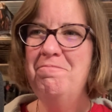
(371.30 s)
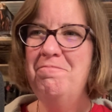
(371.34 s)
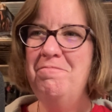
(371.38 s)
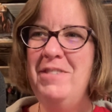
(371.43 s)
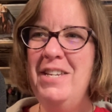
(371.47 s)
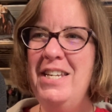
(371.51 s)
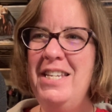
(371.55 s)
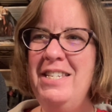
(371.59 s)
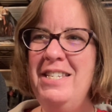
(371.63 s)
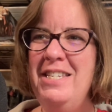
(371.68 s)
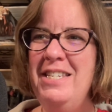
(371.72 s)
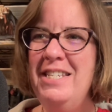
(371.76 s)

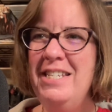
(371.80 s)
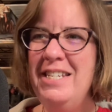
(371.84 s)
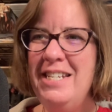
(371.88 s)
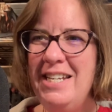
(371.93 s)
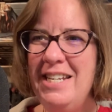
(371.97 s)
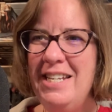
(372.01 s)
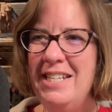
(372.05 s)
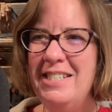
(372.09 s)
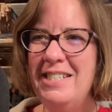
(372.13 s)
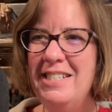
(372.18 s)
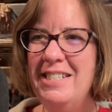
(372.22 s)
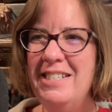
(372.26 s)
didn't
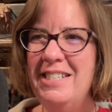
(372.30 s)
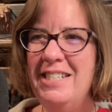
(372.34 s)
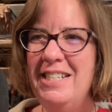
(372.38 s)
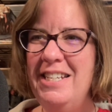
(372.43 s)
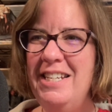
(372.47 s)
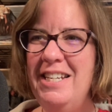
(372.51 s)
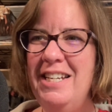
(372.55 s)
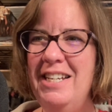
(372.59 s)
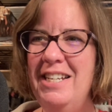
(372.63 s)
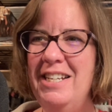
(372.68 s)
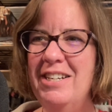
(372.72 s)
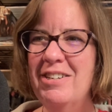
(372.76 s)
need to
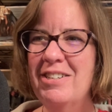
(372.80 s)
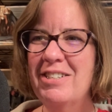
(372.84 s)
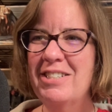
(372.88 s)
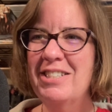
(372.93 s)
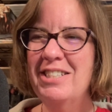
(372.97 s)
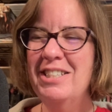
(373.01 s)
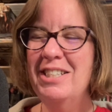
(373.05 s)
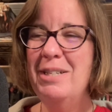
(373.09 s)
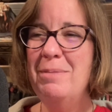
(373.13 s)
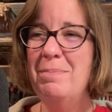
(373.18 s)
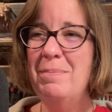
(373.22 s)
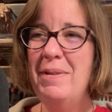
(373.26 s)
eat or
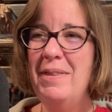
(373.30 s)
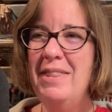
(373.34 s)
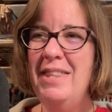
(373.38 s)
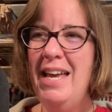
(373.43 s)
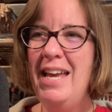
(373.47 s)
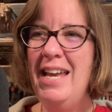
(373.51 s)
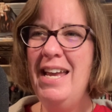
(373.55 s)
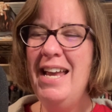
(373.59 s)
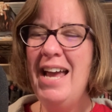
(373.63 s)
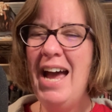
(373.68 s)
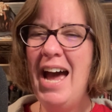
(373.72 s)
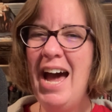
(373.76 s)
sleep.
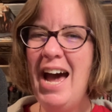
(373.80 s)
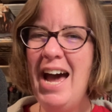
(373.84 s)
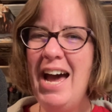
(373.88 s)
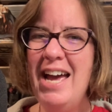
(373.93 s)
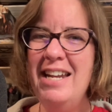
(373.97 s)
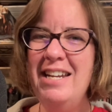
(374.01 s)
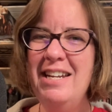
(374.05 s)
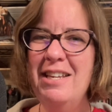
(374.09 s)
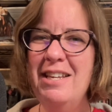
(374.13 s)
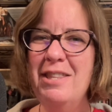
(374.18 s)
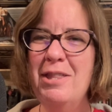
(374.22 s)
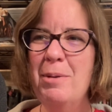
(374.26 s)
They
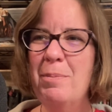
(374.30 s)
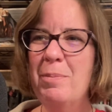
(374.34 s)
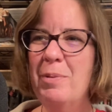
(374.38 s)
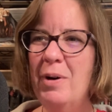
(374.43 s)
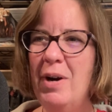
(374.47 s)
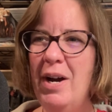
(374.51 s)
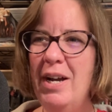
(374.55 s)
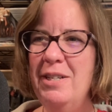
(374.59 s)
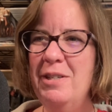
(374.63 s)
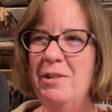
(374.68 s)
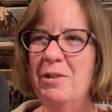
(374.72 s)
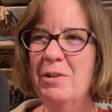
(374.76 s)
had the
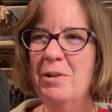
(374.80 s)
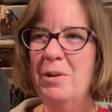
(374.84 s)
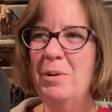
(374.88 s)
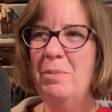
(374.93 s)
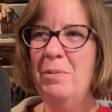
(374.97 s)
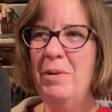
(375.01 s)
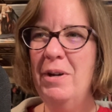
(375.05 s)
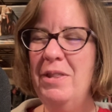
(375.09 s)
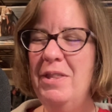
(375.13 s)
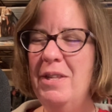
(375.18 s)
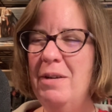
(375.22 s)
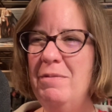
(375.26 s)
bridegroom
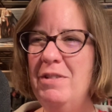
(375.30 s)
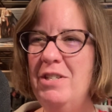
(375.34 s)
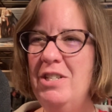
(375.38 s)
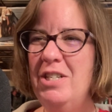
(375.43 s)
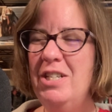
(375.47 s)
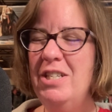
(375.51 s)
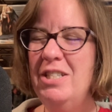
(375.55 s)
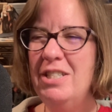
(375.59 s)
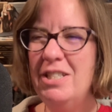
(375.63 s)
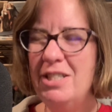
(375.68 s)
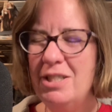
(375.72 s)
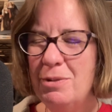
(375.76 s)
with them.
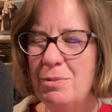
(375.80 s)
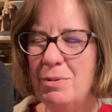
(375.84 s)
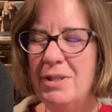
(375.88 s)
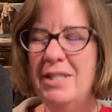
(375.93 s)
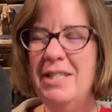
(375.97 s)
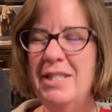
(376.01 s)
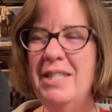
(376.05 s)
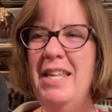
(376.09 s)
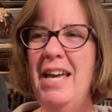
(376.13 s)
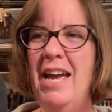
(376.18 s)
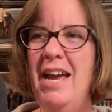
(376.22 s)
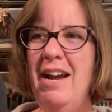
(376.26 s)
Jesus
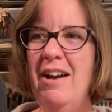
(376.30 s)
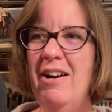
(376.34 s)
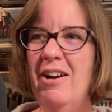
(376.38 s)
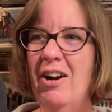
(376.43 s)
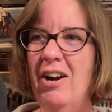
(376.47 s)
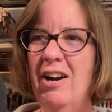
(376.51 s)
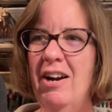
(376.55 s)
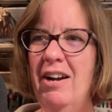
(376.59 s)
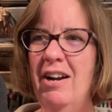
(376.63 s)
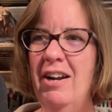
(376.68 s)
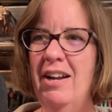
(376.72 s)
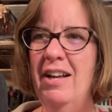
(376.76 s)
was
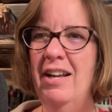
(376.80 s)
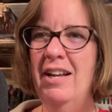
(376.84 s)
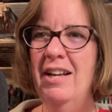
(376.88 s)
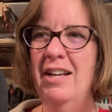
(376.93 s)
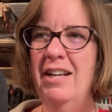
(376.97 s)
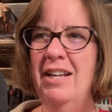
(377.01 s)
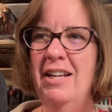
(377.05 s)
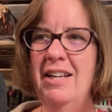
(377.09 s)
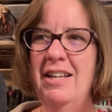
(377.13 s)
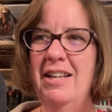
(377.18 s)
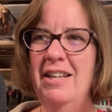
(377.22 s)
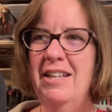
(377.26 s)
there.
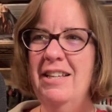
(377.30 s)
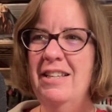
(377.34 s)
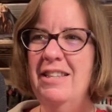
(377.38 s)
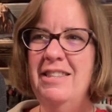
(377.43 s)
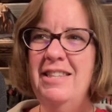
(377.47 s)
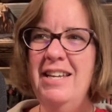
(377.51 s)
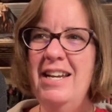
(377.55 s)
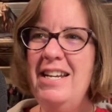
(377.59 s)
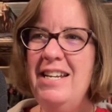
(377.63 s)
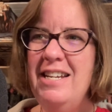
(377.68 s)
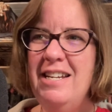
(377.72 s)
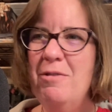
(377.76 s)

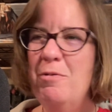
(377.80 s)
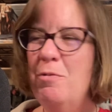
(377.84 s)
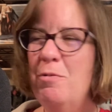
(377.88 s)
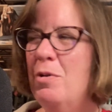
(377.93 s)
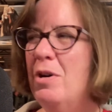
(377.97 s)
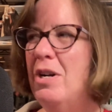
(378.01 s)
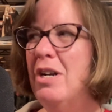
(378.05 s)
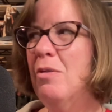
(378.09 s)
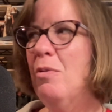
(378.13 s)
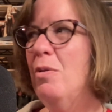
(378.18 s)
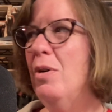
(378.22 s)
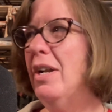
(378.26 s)
They
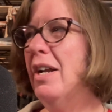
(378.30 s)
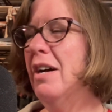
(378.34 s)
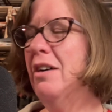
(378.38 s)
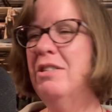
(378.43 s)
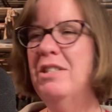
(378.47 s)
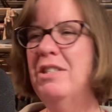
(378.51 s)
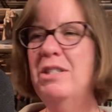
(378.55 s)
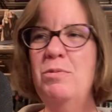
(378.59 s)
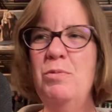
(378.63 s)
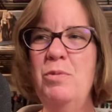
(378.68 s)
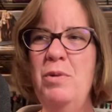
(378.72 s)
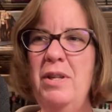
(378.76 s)
what what
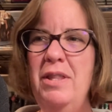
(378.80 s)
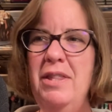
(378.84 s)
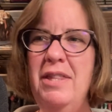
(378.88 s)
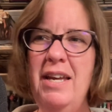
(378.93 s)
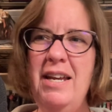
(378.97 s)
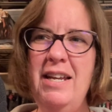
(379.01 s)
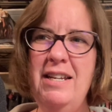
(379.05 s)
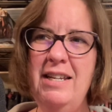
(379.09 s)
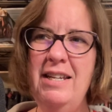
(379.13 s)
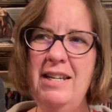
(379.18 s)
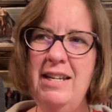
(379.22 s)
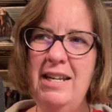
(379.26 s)
else would
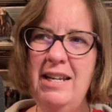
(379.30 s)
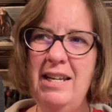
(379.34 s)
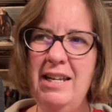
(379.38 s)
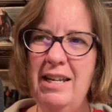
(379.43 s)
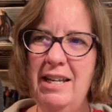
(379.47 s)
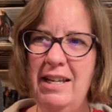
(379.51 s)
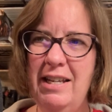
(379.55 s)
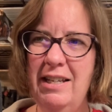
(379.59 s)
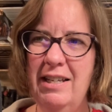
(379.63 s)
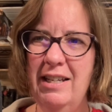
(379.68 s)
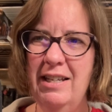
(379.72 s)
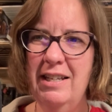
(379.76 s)
they
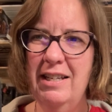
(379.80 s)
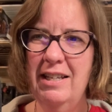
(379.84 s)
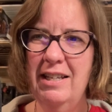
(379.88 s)
need?